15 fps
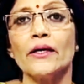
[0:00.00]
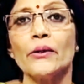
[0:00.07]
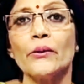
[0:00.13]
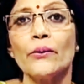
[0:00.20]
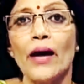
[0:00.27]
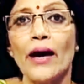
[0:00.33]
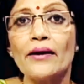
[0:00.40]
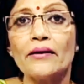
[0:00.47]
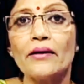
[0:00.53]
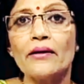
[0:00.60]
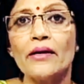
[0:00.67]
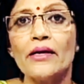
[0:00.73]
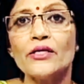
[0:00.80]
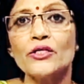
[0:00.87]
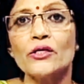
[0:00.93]
united
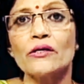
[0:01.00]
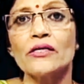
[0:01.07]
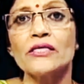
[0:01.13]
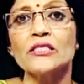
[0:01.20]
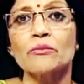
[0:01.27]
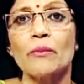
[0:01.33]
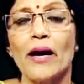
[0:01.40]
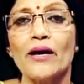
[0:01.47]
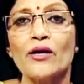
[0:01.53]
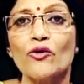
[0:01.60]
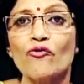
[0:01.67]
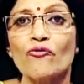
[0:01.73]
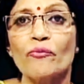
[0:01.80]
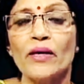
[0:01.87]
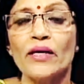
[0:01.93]
nation in spite
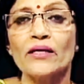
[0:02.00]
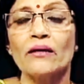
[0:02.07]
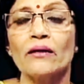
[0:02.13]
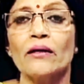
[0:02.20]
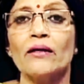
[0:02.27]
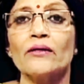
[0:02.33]
of being